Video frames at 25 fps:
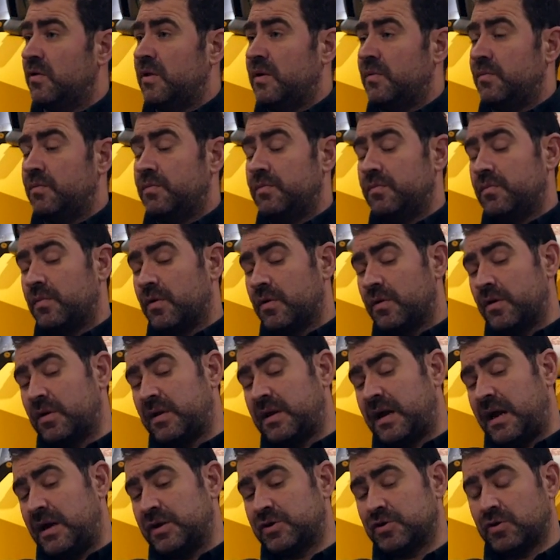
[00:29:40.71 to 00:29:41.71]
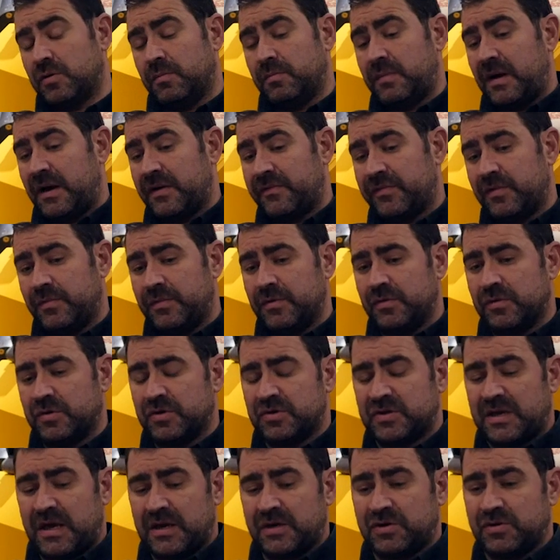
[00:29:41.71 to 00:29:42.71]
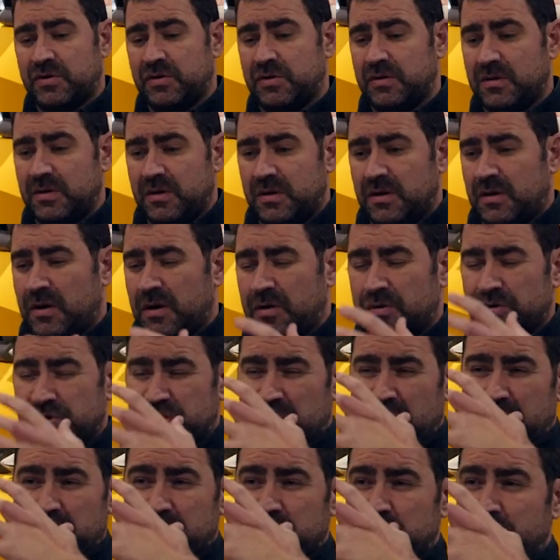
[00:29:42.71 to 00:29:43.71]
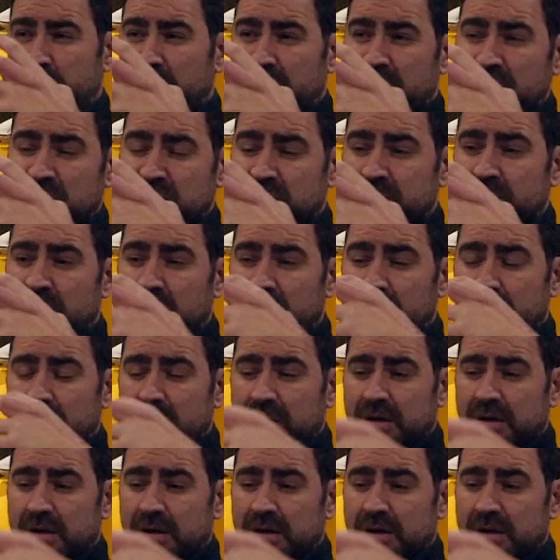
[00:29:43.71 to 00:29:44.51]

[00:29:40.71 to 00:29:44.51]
Then one of the guys come back from the other section, could see him speaking to me.